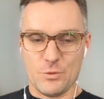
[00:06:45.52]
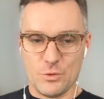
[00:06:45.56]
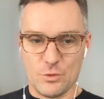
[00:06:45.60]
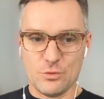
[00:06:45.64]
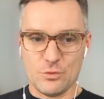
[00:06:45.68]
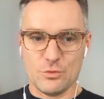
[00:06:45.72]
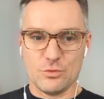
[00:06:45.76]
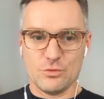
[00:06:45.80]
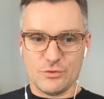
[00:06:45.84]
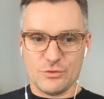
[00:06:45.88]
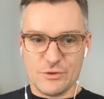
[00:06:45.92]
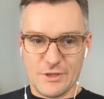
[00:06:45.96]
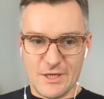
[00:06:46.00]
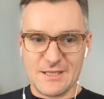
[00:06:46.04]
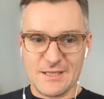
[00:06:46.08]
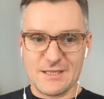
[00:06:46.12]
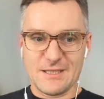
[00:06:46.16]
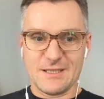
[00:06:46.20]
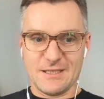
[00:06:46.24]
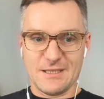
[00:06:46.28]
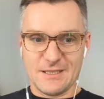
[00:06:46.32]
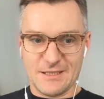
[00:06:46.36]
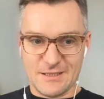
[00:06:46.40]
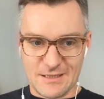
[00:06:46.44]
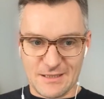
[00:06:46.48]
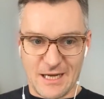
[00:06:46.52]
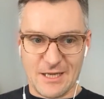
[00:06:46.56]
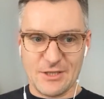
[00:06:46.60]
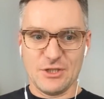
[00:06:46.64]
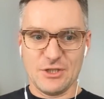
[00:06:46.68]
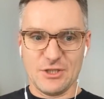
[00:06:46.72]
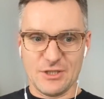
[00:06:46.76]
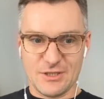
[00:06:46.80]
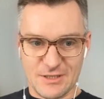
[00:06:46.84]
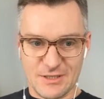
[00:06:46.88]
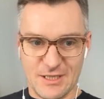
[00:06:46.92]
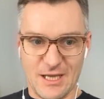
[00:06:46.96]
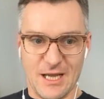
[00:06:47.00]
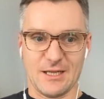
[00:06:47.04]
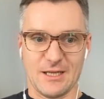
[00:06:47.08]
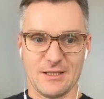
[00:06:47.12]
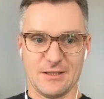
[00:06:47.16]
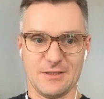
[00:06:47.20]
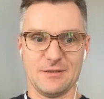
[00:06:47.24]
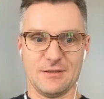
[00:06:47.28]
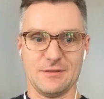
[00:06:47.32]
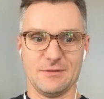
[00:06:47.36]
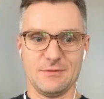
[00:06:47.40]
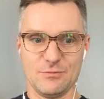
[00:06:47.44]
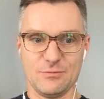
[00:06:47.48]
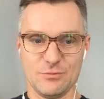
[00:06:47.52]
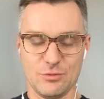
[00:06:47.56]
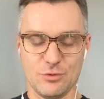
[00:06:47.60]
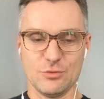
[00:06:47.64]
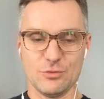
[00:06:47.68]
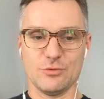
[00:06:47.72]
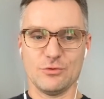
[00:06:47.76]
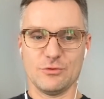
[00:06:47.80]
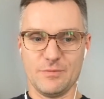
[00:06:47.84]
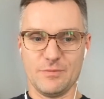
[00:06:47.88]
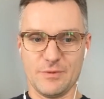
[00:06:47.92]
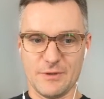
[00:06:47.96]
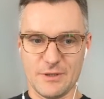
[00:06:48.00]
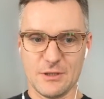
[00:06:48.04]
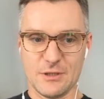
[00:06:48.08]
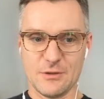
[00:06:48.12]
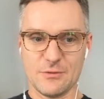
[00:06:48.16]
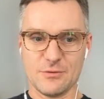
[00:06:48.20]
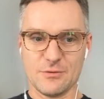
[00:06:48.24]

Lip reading: If they keep going, they lose. I'm fine with that.